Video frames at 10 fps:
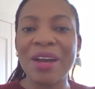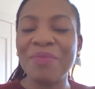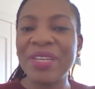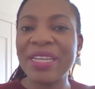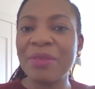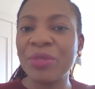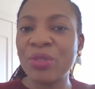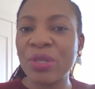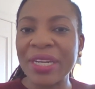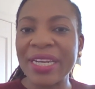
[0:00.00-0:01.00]
Being able
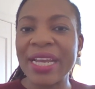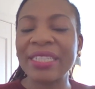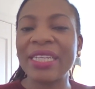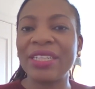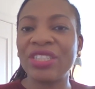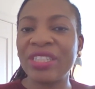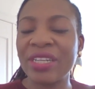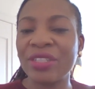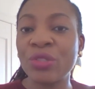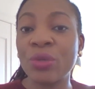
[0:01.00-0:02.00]
to connect and
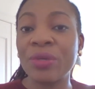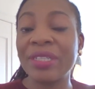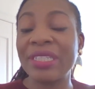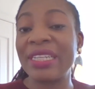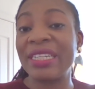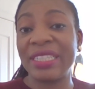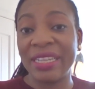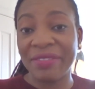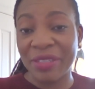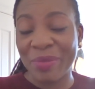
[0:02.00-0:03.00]
share stories in a
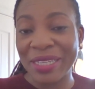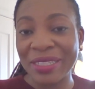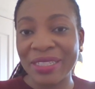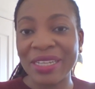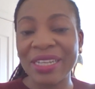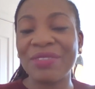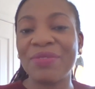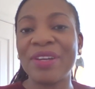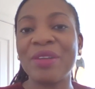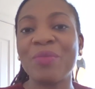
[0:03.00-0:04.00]
safe space is
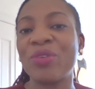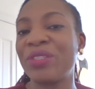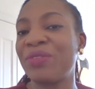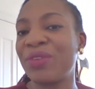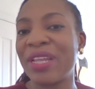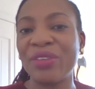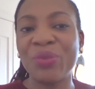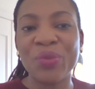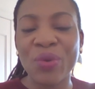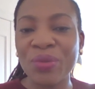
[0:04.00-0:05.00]
very important for that
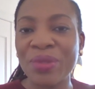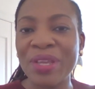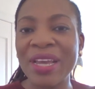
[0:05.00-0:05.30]
growth.